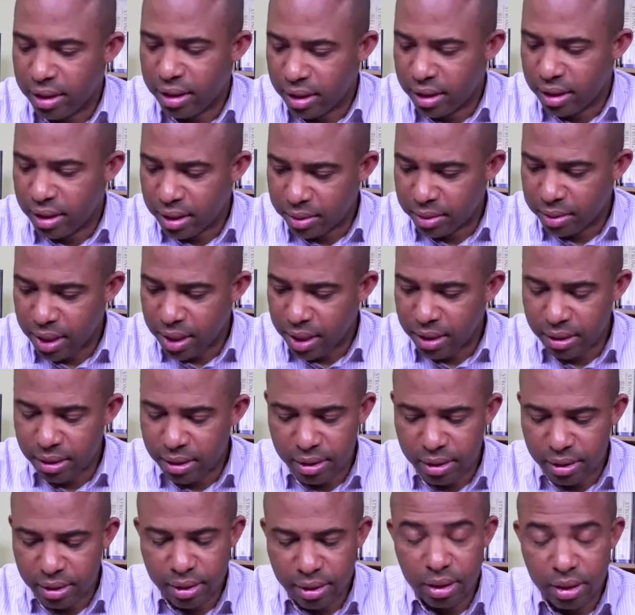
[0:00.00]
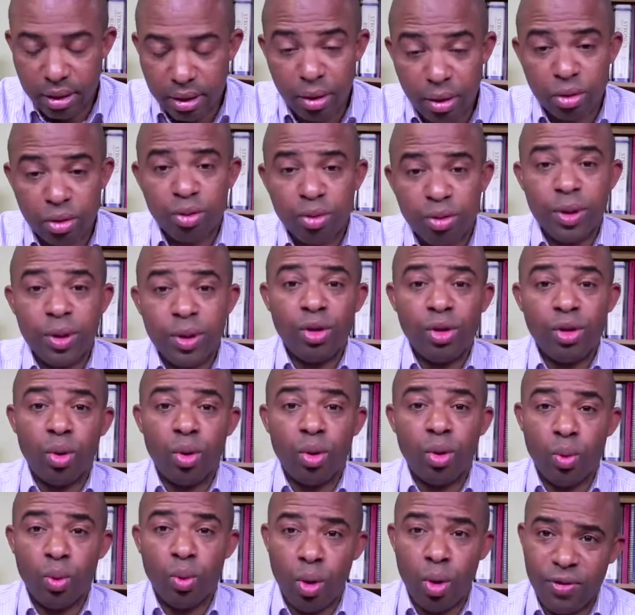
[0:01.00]
and uh, that is the, on
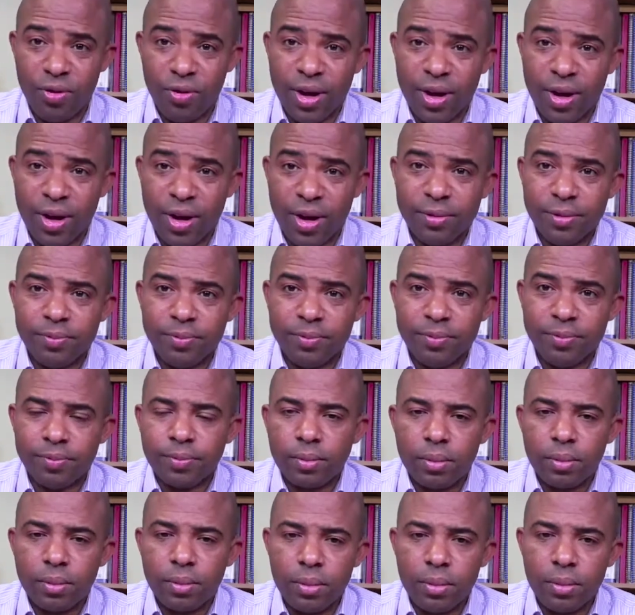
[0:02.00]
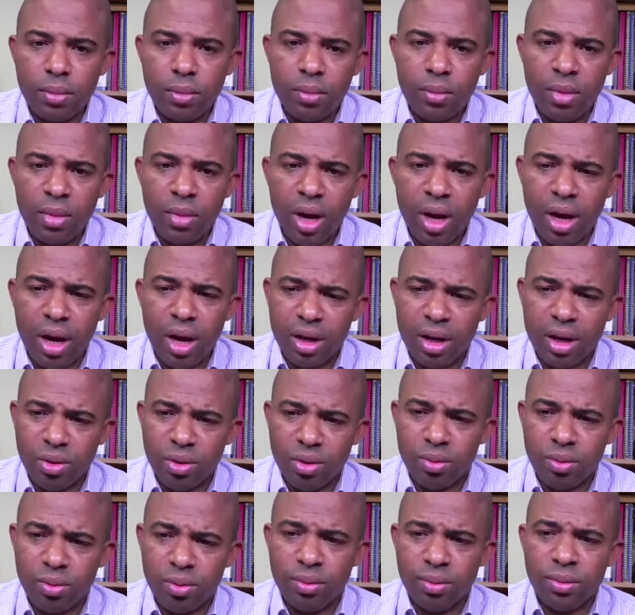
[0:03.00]
spiritual warfare.
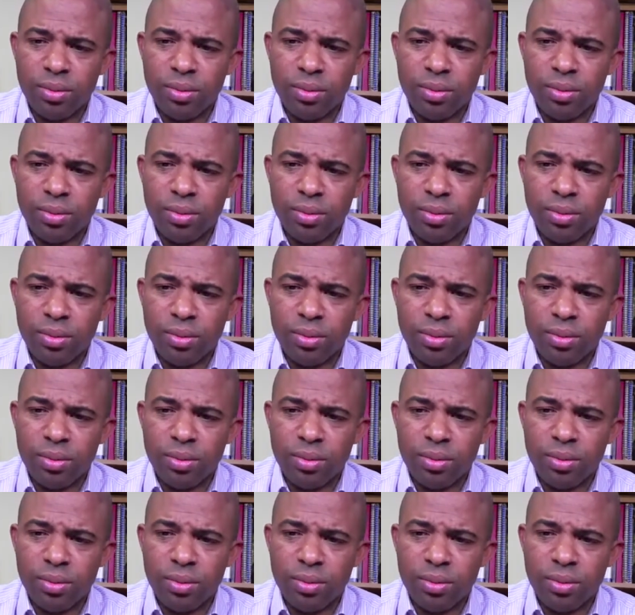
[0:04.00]
Uh,